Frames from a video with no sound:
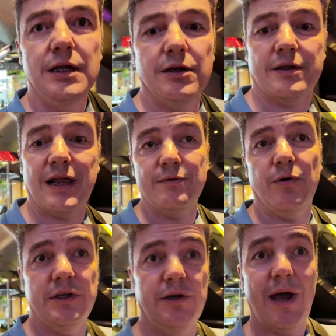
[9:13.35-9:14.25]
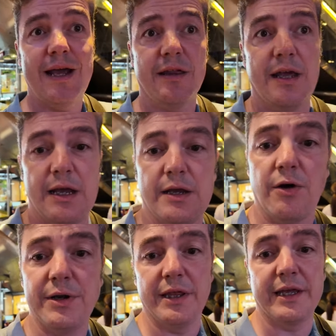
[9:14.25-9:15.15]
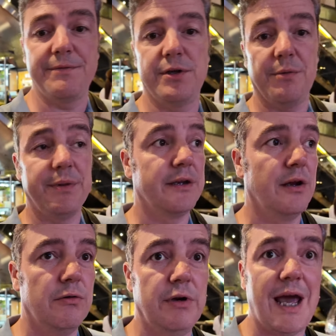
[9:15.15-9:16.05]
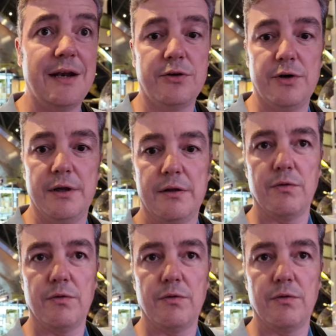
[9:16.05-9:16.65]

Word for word: Looks like once you exit, go into the gift shop, there's no re-entry as